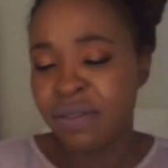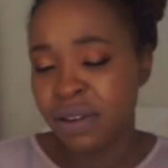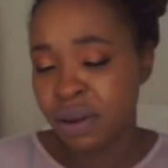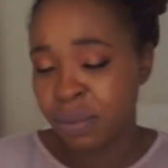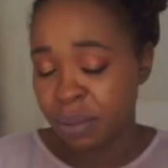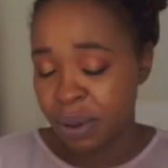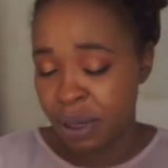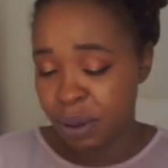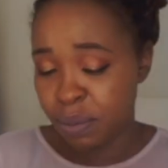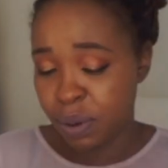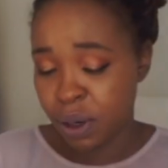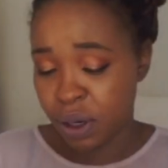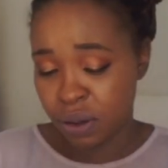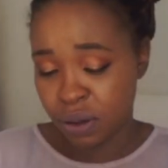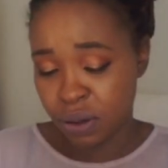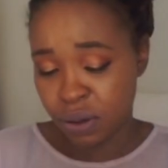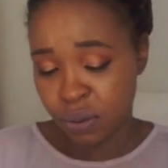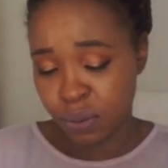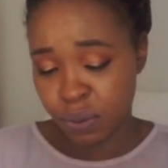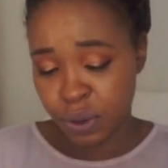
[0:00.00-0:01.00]
a big
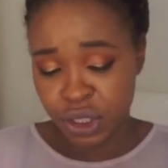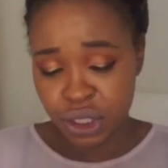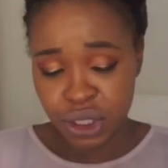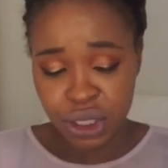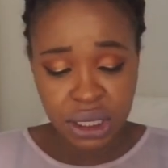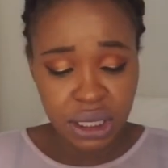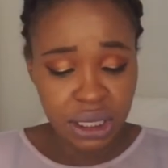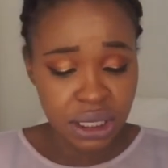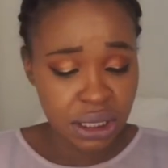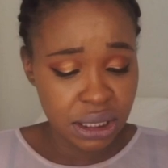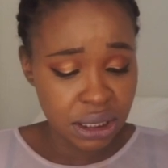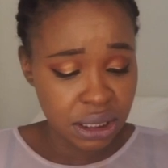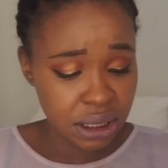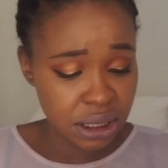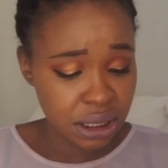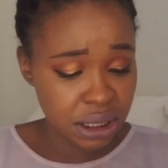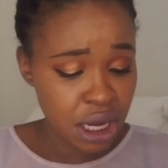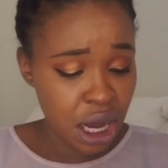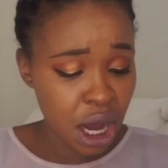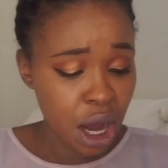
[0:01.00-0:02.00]
bottle which is
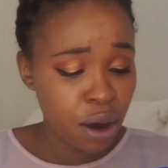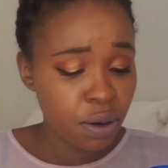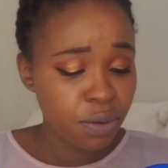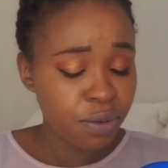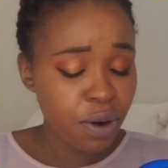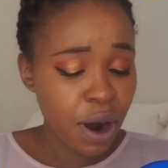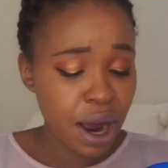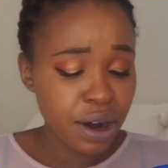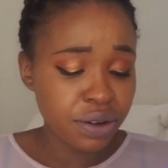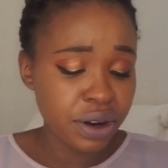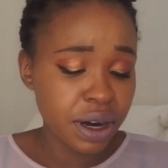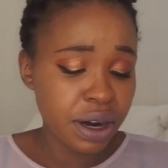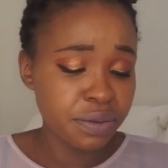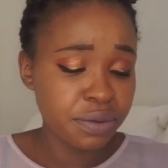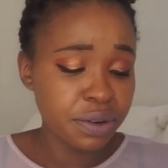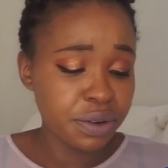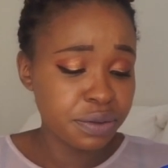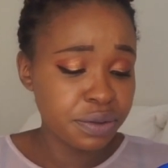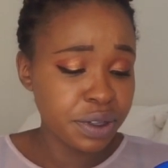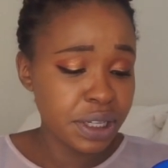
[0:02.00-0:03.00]

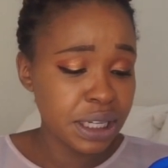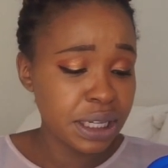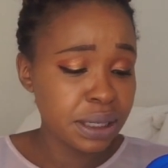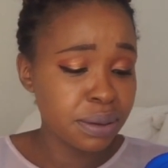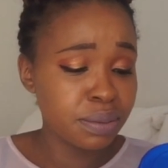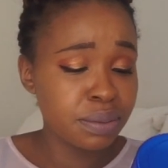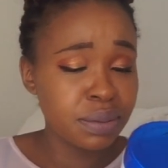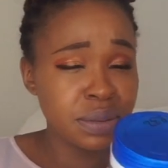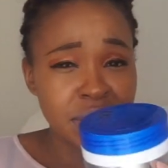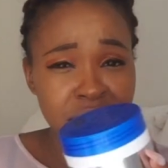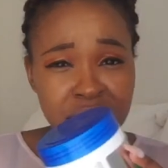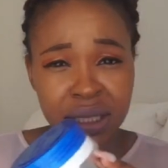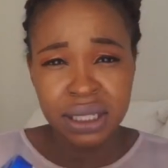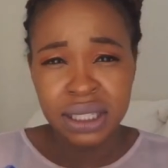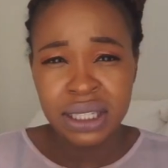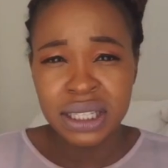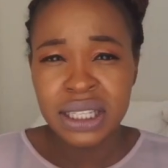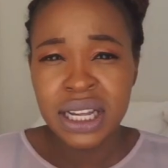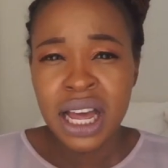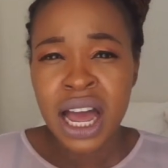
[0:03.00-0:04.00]
450
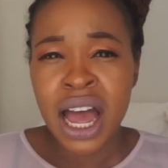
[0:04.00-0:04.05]
mils.